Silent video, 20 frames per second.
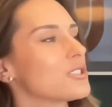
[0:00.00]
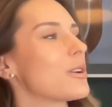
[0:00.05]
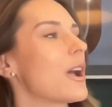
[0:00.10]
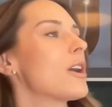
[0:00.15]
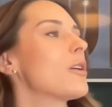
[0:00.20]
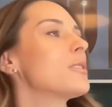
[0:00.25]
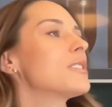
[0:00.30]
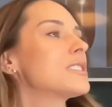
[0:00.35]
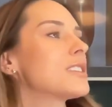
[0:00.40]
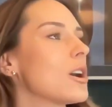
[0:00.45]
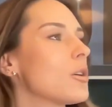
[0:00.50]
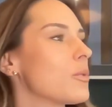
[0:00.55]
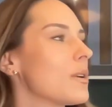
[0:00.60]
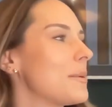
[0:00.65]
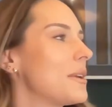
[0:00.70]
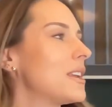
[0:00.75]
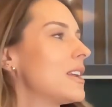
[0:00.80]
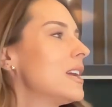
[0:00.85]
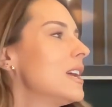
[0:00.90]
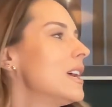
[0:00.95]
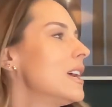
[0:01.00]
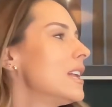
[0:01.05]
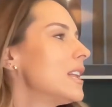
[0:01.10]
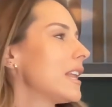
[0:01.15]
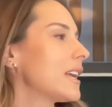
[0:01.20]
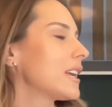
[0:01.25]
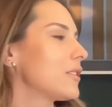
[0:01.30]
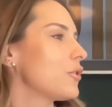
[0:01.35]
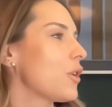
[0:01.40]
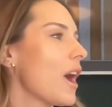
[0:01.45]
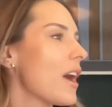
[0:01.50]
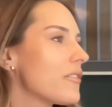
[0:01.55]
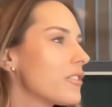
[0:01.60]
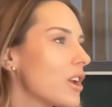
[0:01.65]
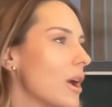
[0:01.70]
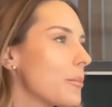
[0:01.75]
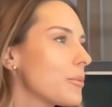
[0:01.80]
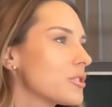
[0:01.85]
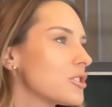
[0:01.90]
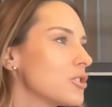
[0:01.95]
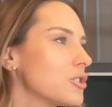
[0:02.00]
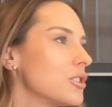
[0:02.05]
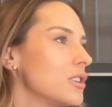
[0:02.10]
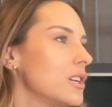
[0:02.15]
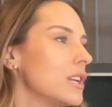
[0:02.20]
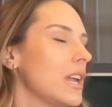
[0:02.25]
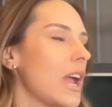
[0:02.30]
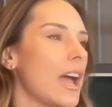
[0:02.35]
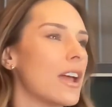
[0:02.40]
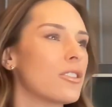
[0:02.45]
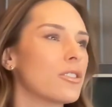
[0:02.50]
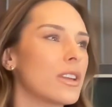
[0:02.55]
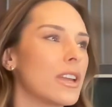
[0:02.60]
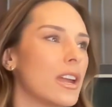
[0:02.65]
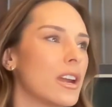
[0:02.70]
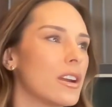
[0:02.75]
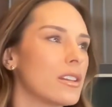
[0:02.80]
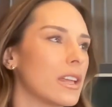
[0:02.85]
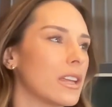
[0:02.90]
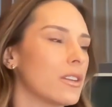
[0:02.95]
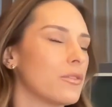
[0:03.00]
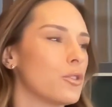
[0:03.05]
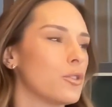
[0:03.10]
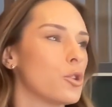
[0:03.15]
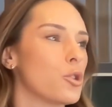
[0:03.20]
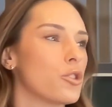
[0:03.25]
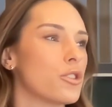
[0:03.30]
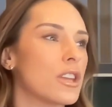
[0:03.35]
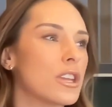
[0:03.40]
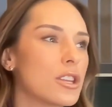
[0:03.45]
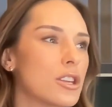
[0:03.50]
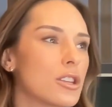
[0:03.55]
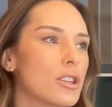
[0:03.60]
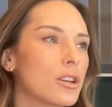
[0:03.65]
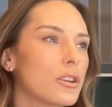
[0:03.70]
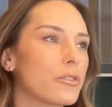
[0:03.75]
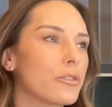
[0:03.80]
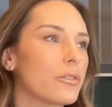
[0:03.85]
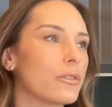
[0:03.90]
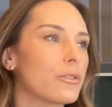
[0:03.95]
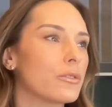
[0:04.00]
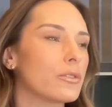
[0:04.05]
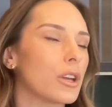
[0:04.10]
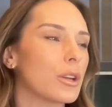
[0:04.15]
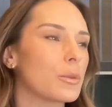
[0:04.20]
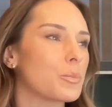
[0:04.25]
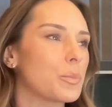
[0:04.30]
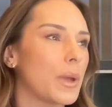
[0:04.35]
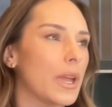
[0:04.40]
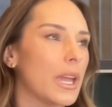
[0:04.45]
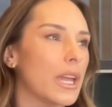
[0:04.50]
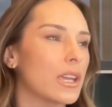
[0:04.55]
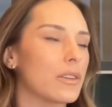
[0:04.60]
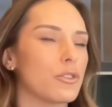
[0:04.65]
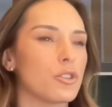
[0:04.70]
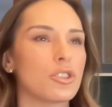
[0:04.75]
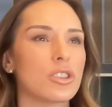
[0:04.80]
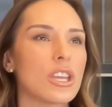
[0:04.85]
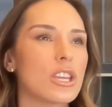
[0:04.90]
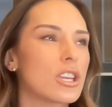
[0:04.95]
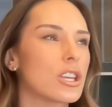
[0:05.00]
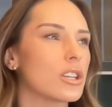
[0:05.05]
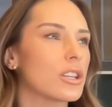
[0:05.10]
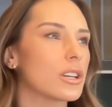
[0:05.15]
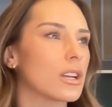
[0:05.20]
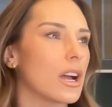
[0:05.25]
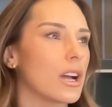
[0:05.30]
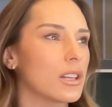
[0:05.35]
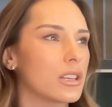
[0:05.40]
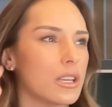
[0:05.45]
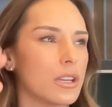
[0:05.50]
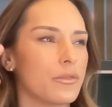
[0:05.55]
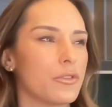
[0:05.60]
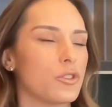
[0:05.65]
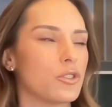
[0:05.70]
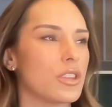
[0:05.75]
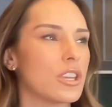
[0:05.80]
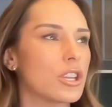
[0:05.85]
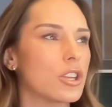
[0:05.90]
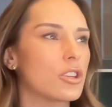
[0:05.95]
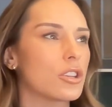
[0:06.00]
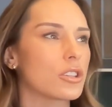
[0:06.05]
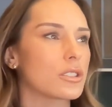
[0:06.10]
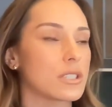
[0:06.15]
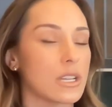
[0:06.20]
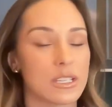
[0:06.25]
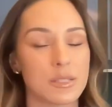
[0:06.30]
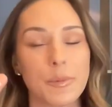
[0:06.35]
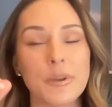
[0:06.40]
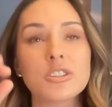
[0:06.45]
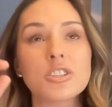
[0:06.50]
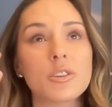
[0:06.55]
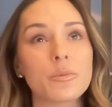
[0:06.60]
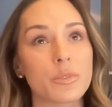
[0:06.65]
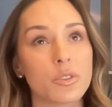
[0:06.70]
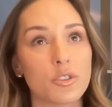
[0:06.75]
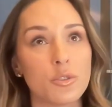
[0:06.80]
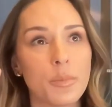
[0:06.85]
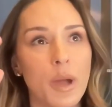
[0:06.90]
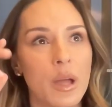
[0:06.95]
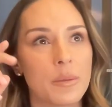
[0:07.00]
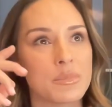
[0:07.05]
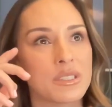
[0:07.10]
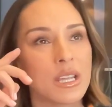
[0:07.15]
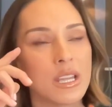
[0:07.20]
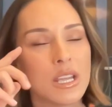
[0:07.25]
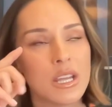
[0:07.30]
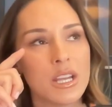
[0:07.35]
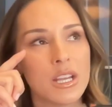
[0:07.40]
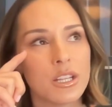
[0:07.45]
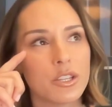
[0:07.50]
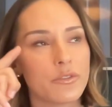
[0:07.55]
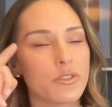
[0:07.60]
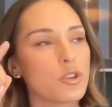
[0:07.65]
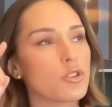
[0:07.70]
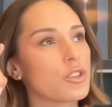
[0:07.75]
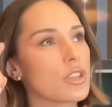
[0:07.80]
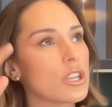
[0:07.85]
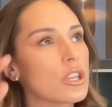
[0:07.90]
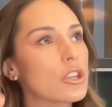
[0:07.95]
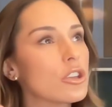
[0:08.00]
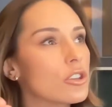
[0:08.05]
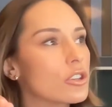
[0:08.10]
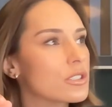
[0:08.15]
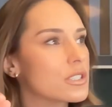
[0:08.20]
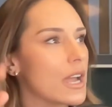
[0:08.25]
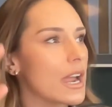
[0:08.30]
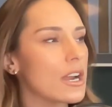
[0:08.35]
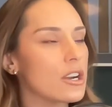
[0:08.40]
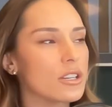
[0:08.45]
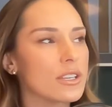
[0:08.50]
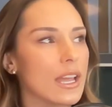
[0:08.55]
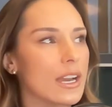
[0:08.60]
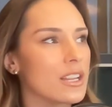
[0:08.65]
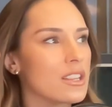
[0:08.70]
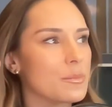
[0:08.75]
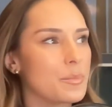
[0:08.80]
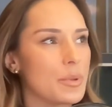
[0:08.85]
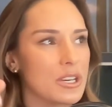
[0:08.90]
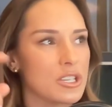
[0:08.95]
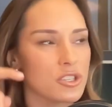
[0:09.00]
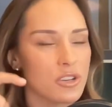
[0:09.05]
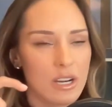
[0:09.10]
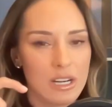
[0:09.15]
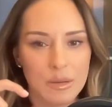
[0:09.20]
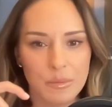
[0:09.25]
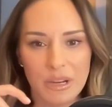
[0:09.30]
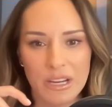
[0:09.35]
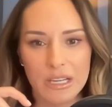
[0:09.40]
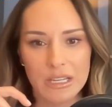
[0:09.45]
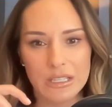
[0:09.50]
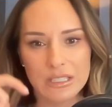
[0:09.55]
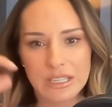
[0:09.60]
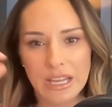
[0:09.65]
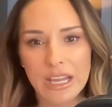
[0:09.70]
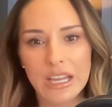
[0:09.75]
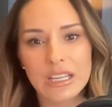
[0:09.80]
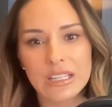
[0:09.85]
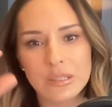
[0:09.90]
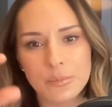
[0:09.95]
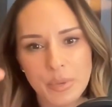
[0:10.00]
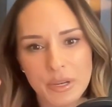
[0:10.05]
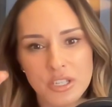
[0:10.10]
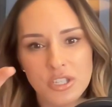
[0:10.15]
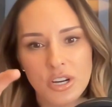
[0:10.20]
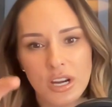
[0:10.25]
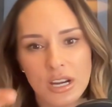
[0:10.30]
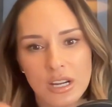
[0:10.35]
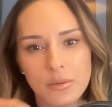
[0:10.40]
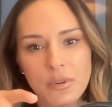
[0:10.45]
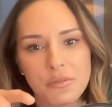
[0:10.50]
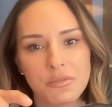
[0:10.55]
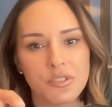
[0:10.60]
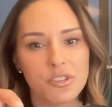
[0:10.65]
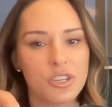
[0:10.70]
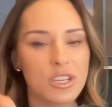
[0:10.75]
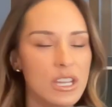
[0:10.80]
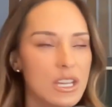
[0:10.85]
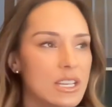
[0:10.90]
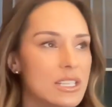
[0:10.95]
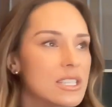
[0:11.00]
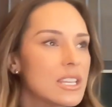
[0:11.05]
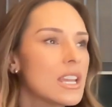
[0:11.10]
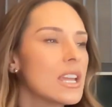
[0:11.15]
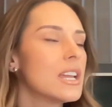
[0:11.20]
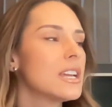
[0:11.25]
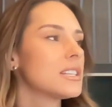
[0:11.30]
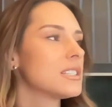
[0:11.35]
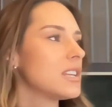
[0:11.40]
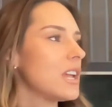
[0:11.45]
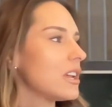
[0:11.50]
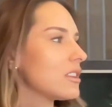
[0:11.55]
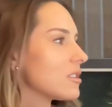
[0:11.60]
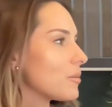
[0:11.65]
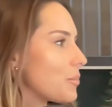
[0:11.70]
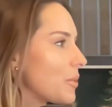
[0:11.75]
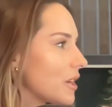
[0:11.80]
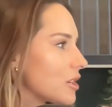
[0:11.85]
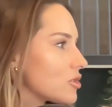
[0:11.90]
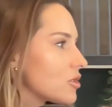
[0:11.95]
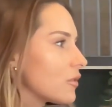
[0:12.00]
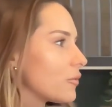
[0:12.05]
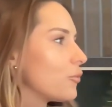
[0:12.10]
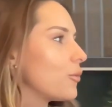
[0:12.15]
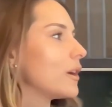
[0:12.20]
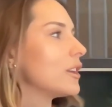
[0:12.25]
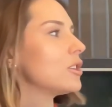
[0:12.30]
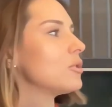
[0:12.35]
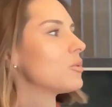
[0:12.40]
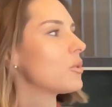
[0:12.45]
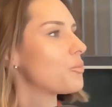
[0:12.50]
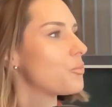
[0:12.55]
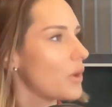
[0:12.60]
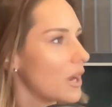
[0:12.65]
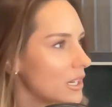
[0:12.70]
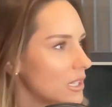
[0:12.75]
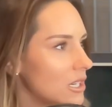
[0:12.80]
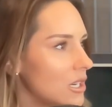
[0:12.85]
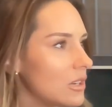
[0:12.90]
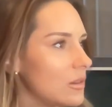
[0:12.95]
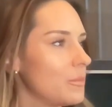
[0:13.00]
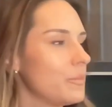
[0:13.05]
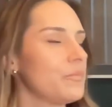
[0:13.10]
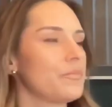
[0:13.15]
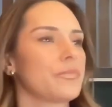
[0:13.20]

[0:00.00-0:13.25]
So I always tell women, like if you have an opportunity, I don't care. Like if you think you look big, if you think you look ugly, if you think you look, especially with new moms, if you think you look tired, get in the picture anyway. Get in the picture anyway with your kids. Take the picture of when you were pregnant.